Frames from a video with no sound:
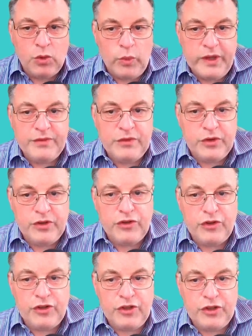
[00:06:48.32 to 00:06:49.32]
we've got
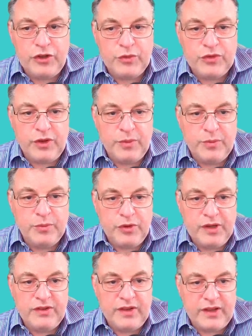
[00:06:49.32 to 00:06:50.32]
another user
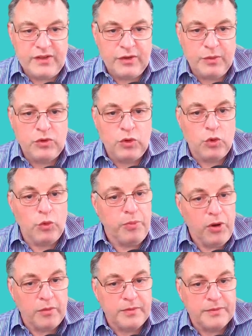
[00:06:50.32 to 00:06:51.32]
pre-set up
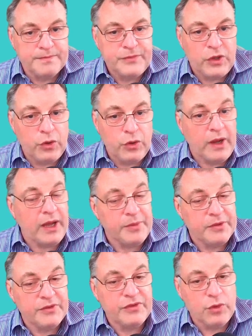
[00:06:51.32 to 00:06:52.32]
called Bob, who
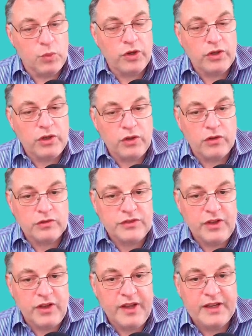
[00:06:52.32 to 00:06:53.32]
happens to work
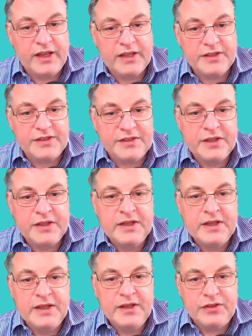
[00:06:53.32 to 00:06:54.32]
alongside Alice
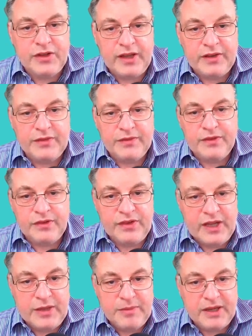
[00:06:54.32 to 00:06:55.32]
to have the
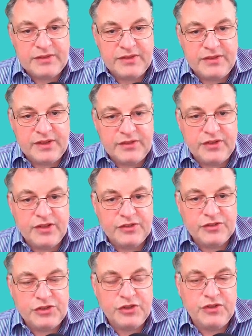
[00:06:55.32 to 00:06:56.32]
same access into
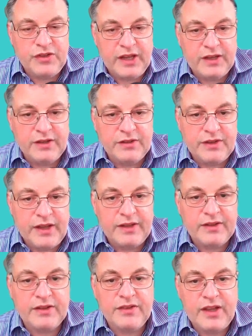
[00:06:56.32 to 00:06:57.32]
the Azure tenant
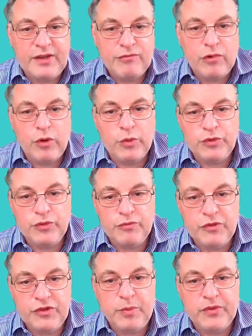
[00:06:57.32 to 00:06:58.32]
and the same roles and
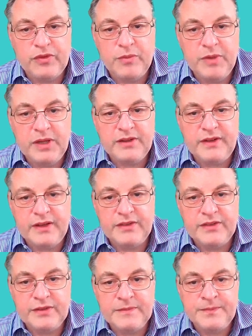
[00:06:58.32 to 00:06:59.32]

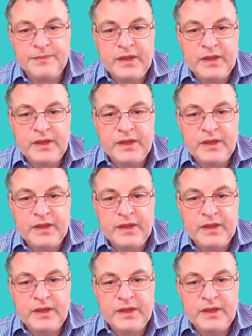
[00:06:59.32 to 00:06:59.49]
responsibilities.